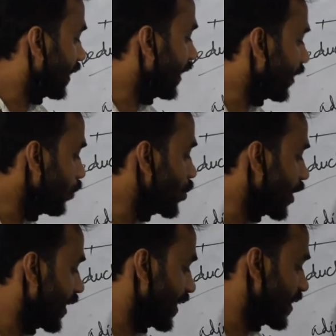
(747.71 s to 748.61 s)

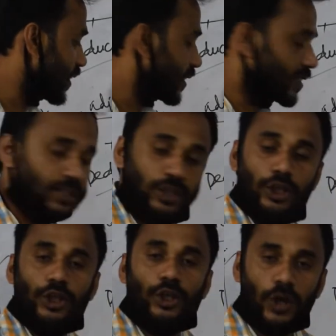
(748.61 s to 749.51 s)
conclusion is
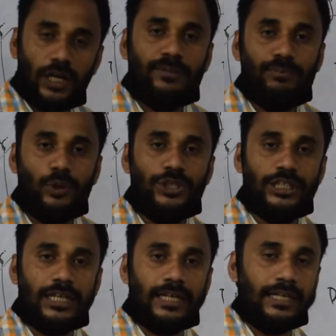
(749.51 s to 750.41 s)
not more
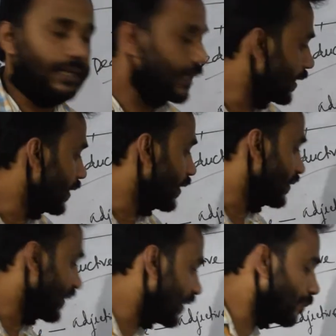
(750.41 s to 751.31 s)
general
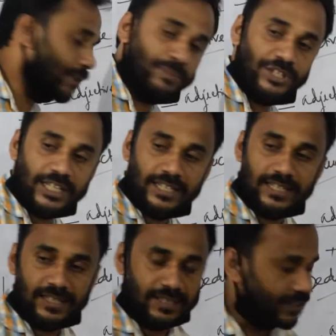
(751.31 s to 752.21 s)
than the
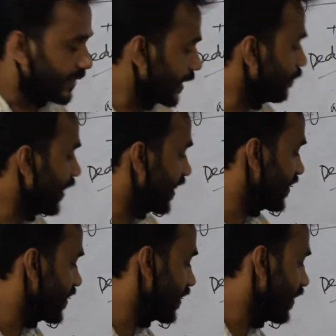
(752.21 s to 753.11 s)
premises. That
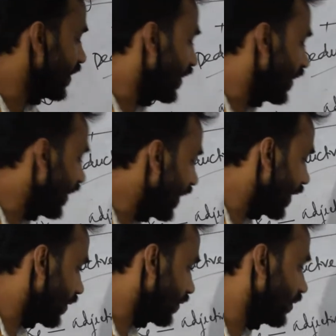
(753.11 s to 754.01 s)
means
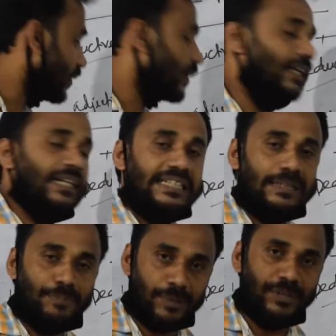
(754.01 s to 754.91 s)
here in
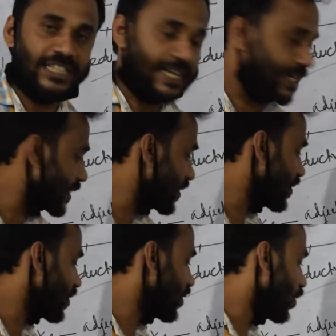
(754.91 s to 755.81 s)
the
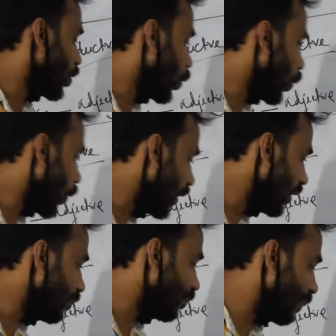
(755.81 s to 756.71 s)
premises,
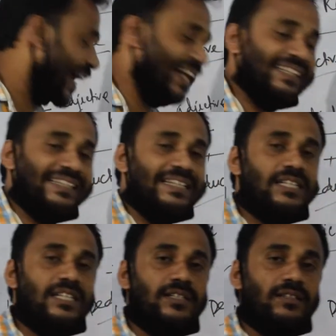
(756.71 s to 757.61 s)
all men, that is
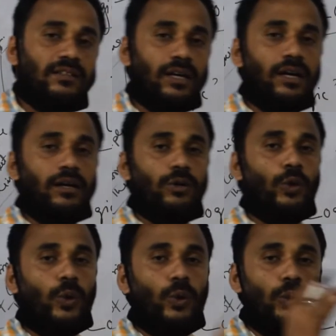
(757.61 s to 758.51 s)
the
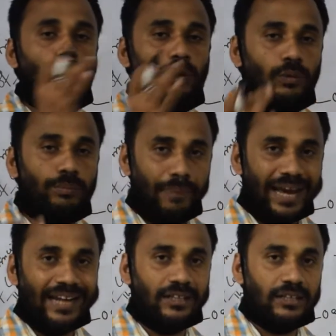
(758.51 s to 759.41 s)
whole
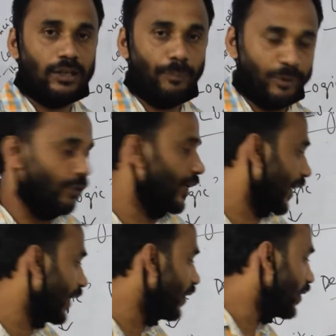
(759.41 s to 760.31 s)
man
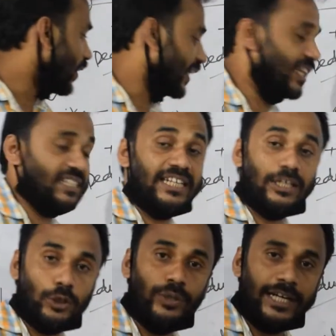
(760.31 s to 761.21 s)
community is
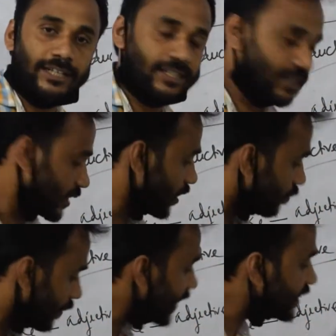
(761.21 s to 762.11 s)

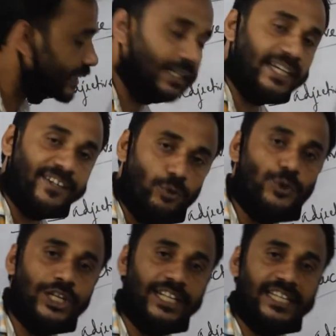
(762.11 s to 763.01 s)
included, but the
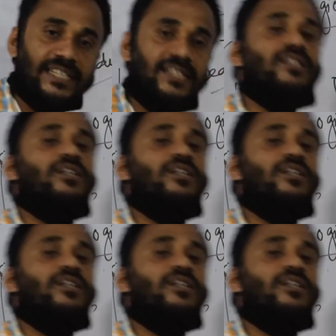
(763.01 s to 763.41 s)
conclusion is